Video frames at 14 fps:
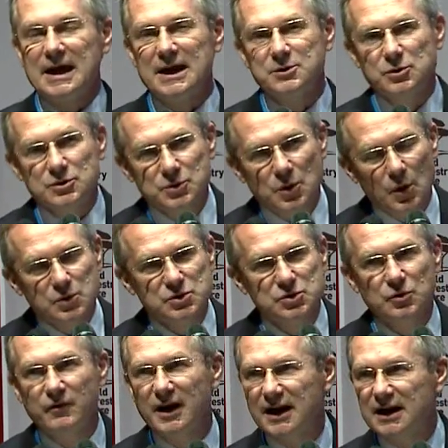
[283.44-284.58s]
It was
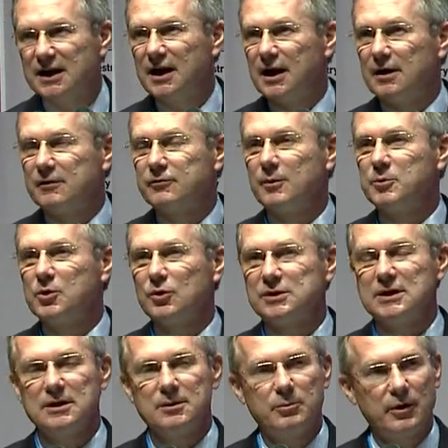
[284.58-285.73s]
also very clear from your
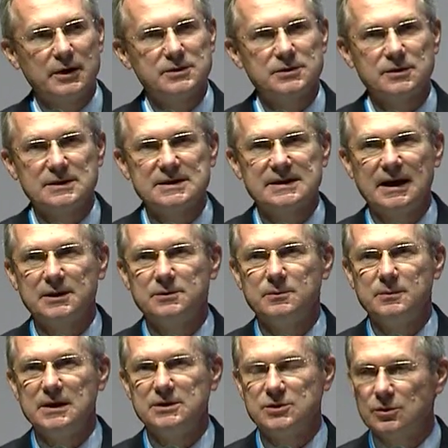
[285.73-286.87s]
deliberations that
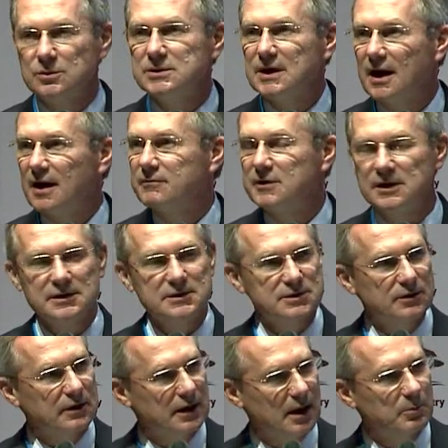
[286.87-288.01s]
we don't have the
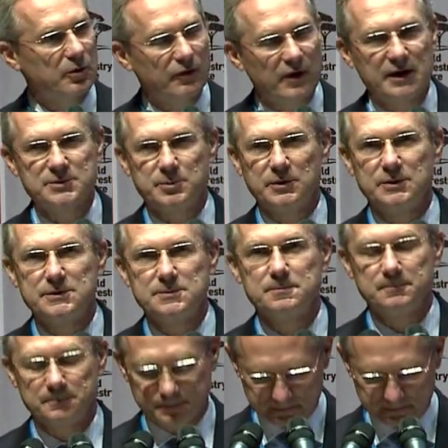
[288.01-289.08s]
necessary number of experts.